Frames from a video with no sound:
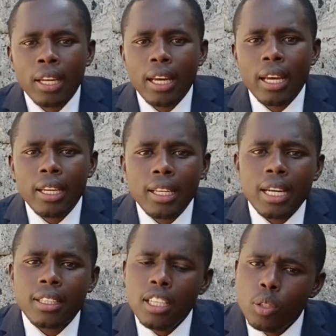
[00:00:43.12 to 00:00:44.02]
And
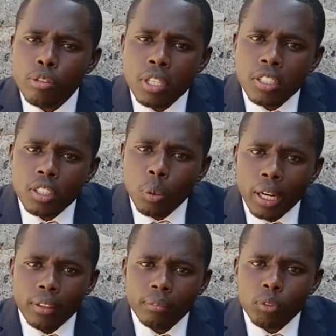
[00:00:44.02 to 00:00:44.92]
at the age of 61,
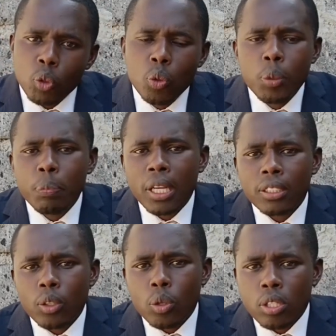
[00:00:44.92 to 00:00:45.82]
you could be
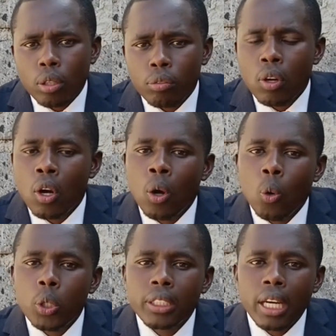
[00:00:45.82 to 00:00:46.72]
asking yourself,
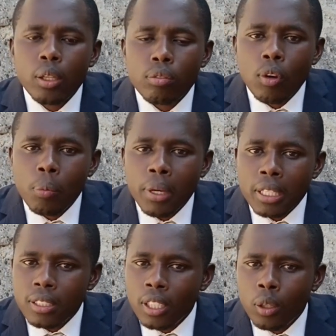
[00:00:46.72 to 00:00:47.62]
what kind of a woman
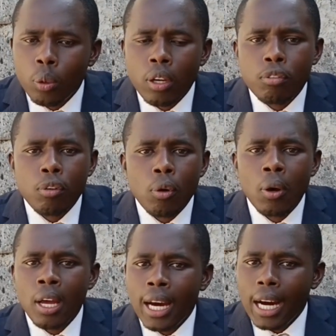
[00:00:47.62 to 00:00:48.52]
is he looking for,
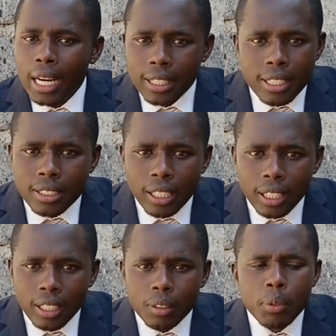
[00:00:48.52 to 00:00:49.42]
and things like
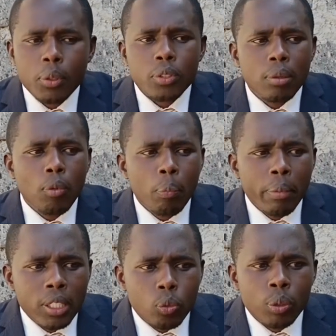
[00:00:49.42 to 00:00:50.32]
that. Because the
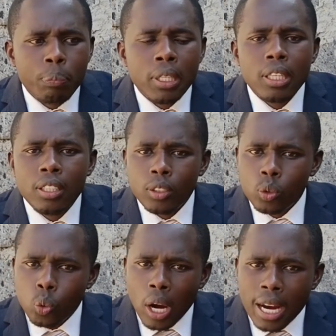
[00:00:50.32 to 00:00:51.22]
moment we begin
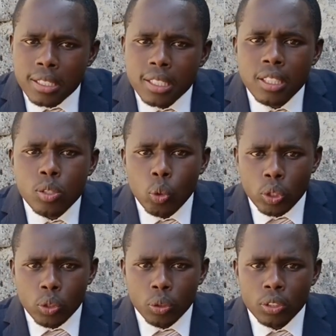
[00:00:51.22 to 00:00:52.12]
to ask these
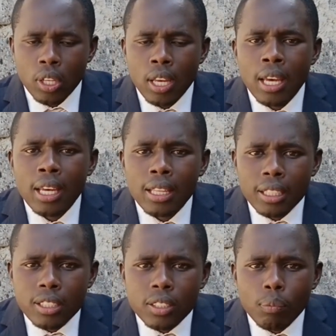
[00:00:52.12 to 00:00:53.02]
questions, that
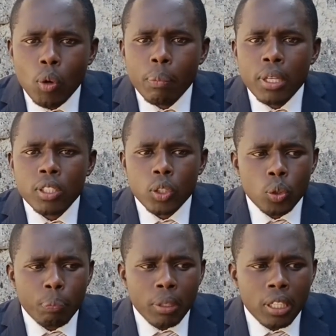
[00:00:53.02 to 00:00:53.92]
is the moment you
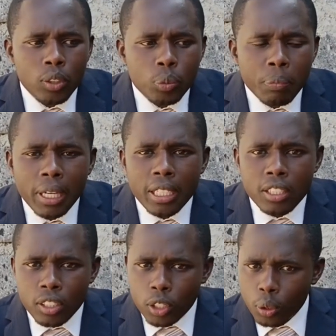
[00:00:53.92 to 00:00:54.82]
begin to make a
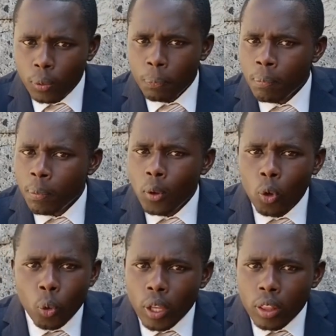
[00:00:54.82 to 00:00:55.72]
decision
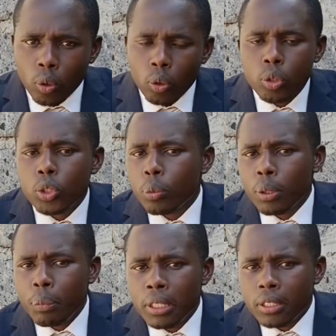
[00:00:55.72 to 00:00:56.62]
on whether or not you will
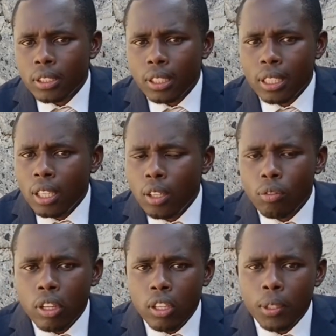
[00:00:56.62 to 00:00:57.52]
be interested. At the end of
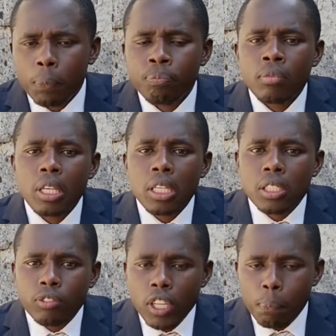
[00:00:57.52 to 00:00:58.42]
the day, it is
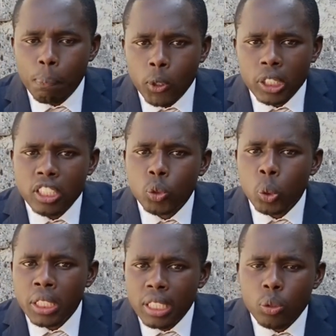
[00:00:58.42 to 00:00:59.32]
very important to
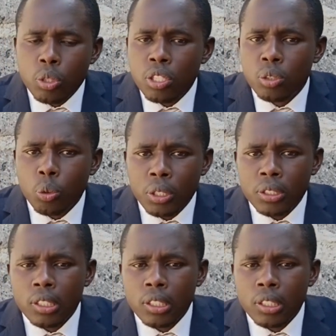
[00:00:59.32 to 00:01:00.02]
listen to these stories